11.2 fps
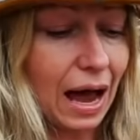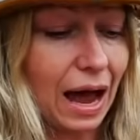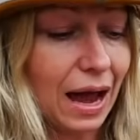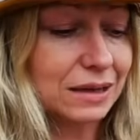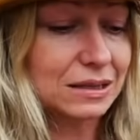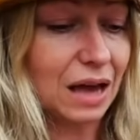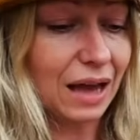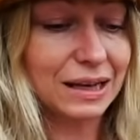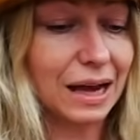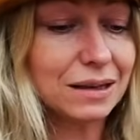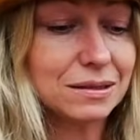and I
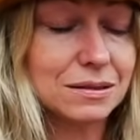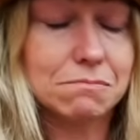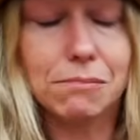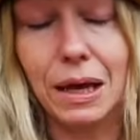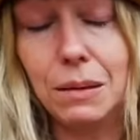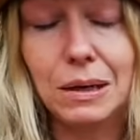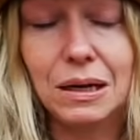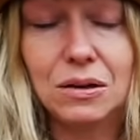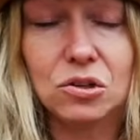guess maybe